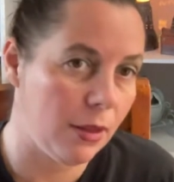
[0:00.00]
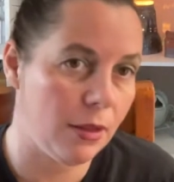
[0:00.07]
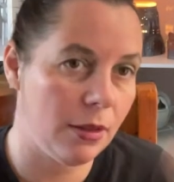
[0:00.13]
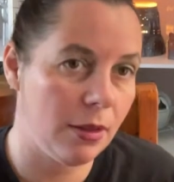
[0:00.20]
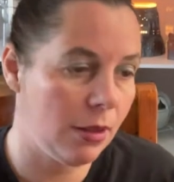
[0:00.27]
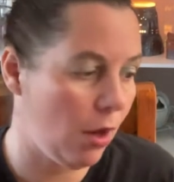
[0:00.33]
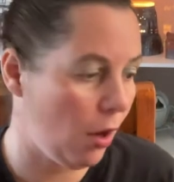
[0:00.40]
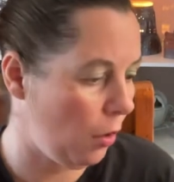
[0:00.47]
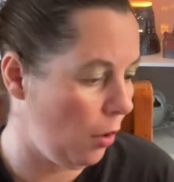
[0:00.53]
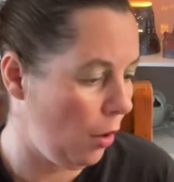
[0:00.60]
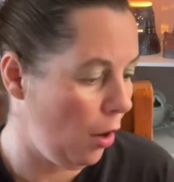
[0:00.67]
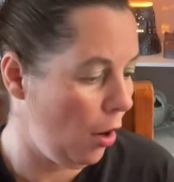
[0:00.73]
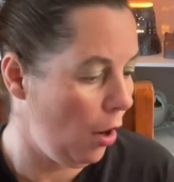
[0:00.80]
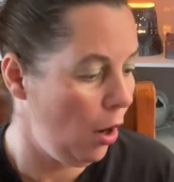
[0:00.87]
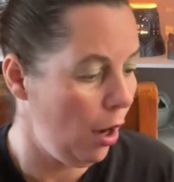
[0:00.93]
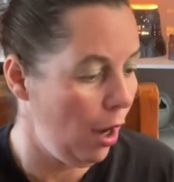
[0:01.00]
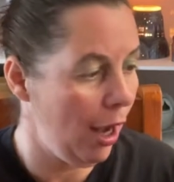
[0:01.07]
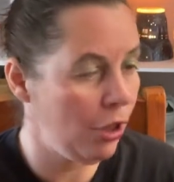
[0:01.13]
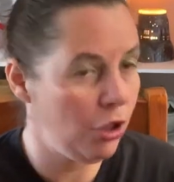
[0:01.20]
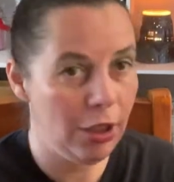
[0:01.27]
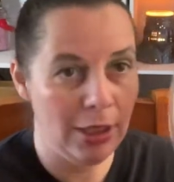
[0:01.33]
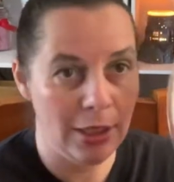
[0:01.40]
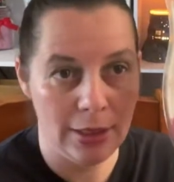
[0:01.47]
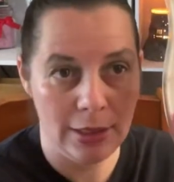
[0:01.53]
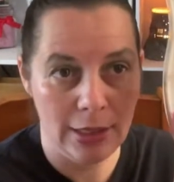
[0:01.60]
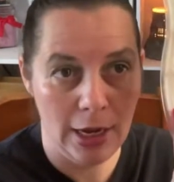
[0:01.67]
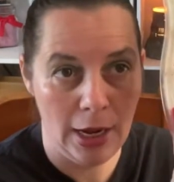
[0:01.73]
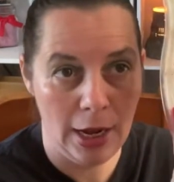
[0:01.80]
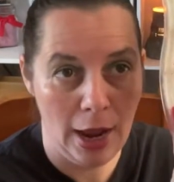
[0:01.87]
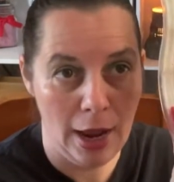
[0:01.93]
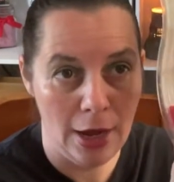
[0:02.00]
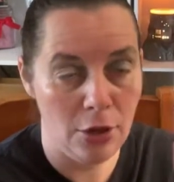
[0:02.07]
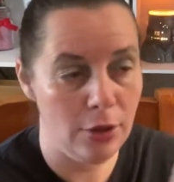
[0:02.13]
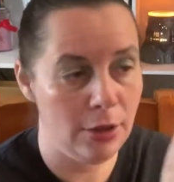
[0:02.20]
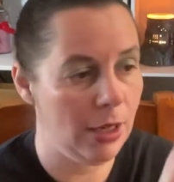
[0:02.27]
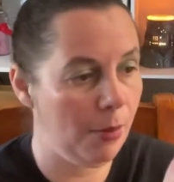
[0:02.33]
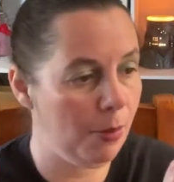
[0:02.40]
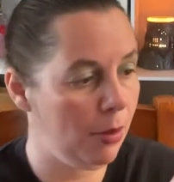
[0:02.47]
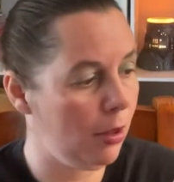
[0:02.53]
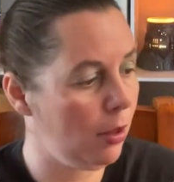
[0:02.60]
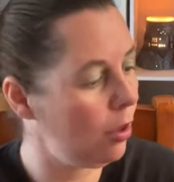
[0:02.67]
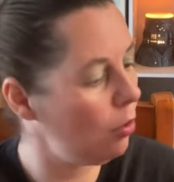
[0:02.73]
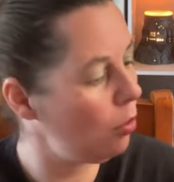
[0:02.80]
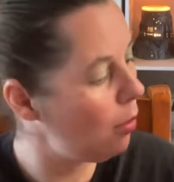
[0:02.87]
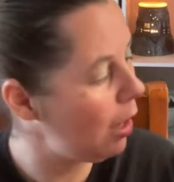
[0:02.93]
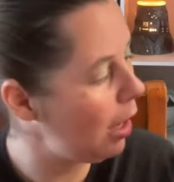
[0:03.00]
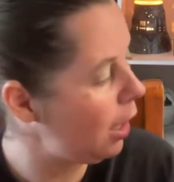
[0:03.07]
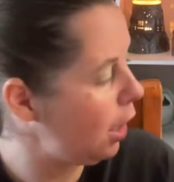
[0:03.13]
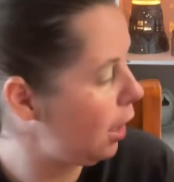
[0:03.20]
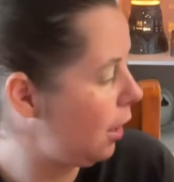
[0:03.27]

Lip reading: So as you can see, I used up 3